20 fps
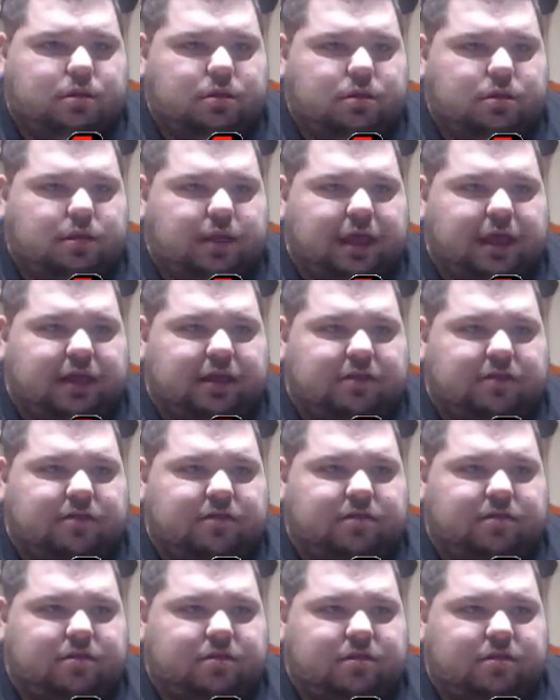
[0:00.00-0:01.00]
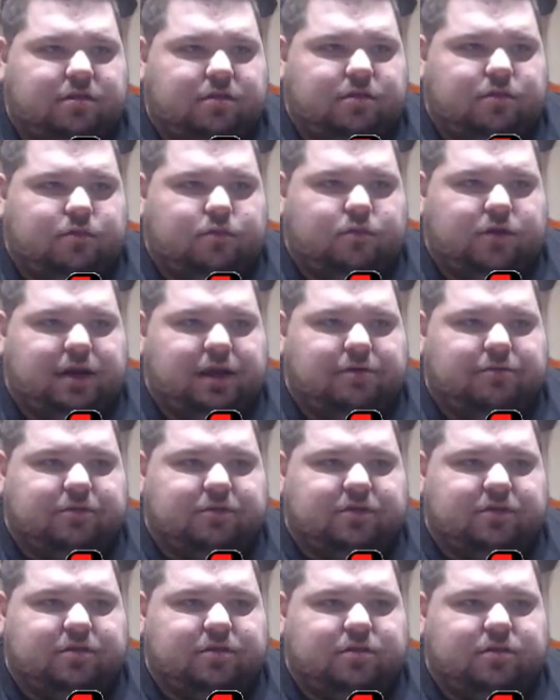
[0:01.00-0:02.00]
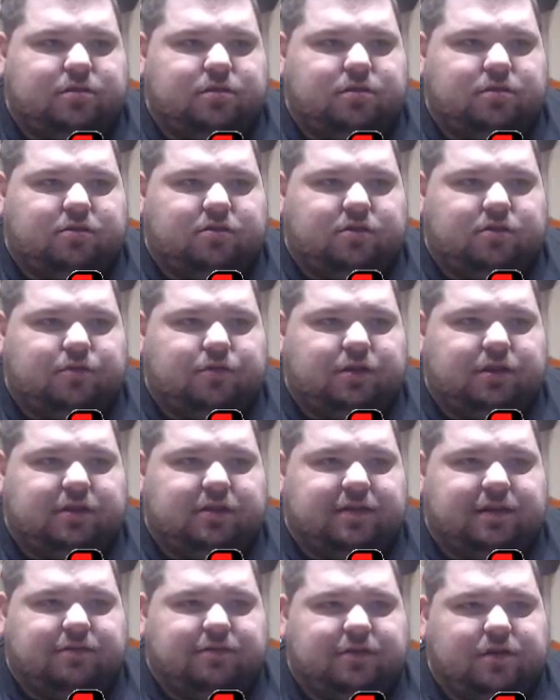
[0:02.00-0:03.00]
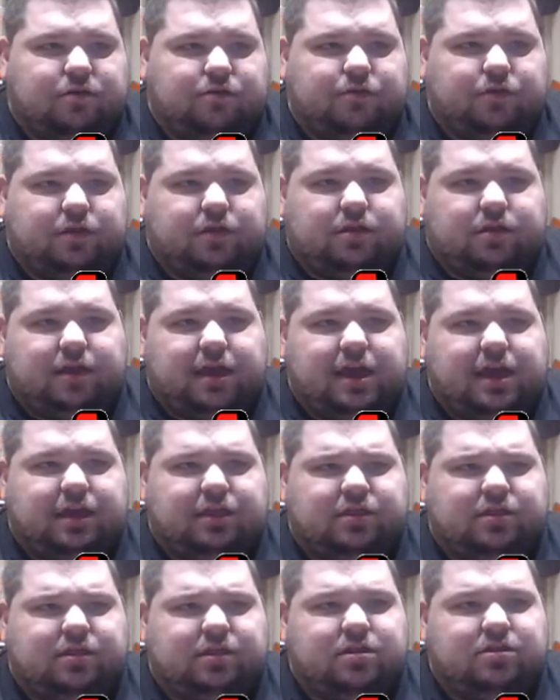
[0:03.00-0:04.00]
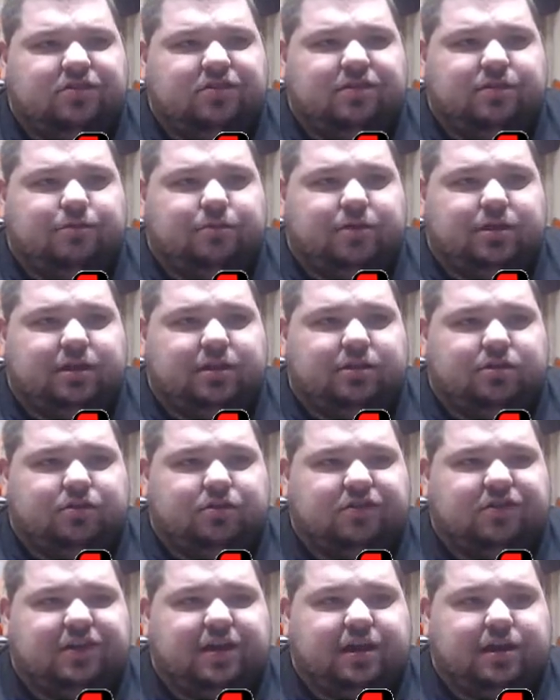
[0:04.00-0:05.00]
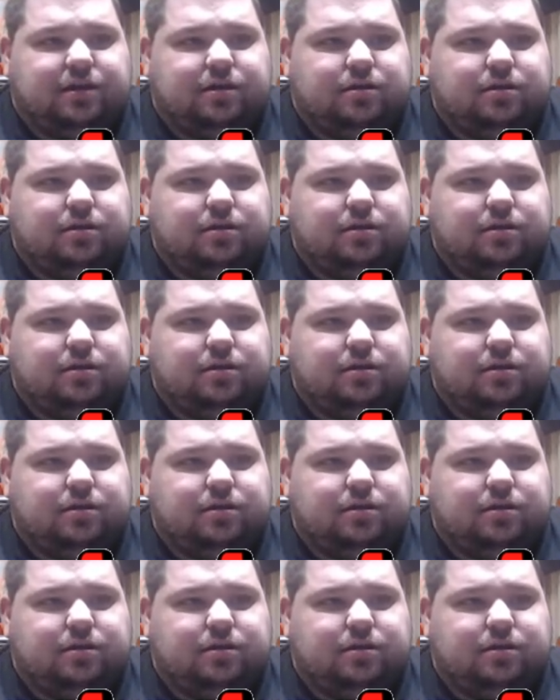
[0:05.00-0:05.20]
like, what I was doing is I was going to the 8th dungeon where you get the hook shot.